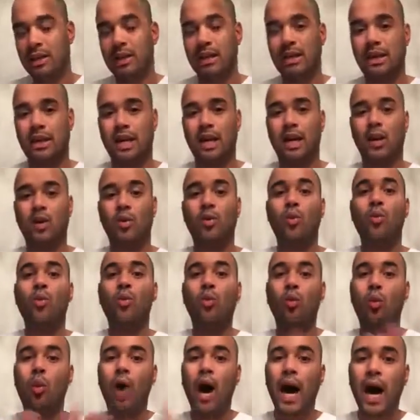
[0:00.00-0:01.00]
Now,
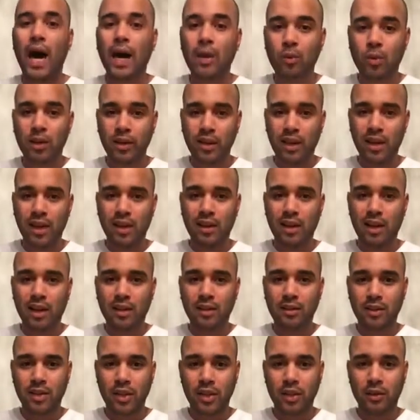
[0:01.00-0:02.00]
why were they
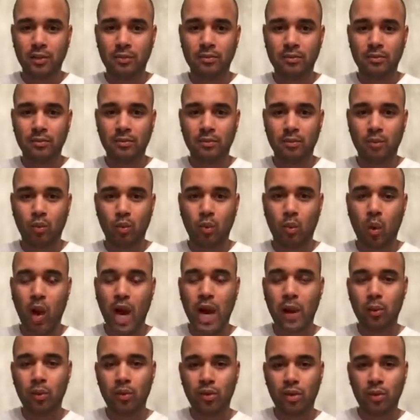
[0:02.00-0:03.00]
not,
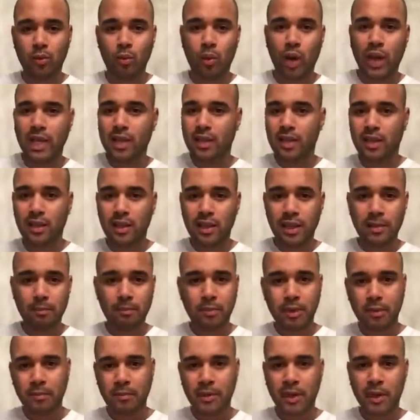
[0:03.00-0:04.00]
why didn't they
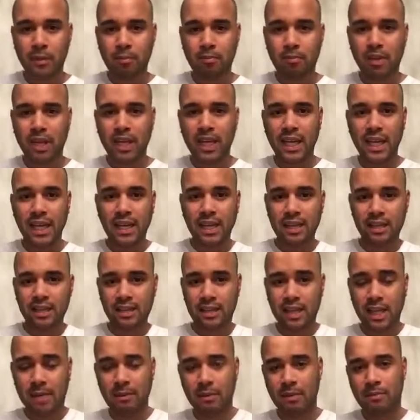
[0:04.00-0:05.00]
put me on a plane and
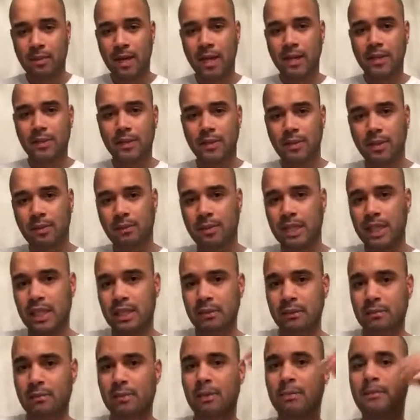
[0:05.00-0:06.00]
send me back to the
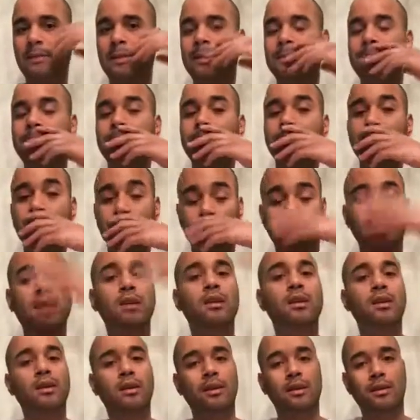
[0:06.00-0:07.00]
Dominican Republic?
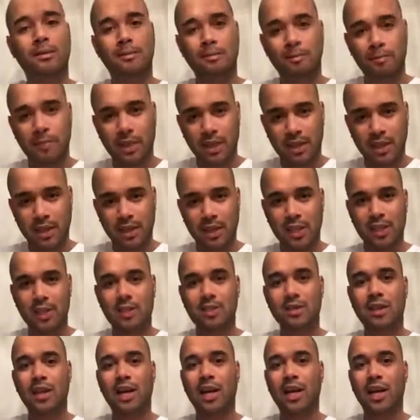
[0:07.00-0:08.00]

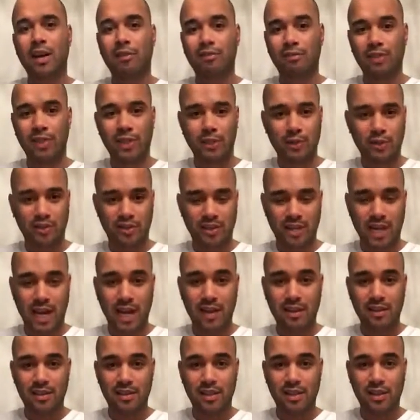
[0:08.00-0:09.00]
Because I have legal
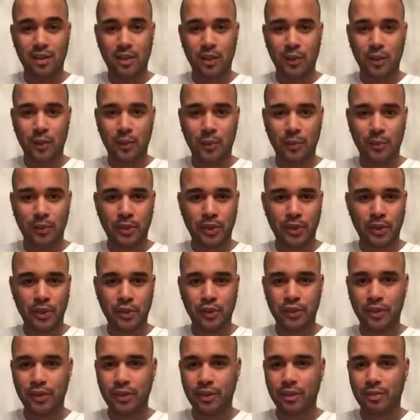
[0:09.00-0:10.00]
status in the European
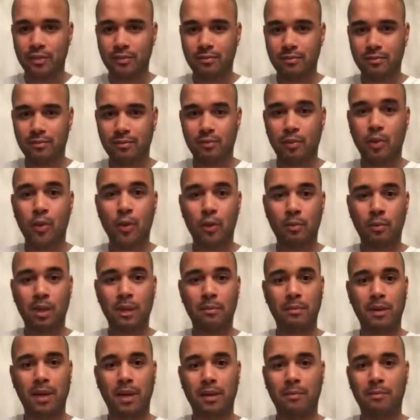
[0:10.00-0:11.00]
Union through my
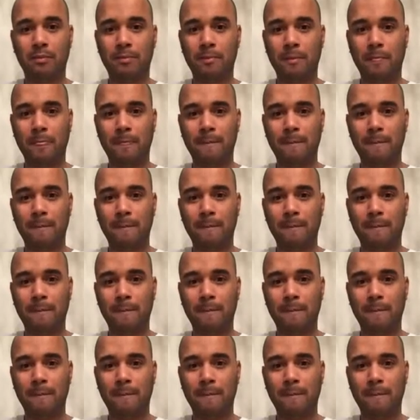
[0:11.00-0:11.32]
mom.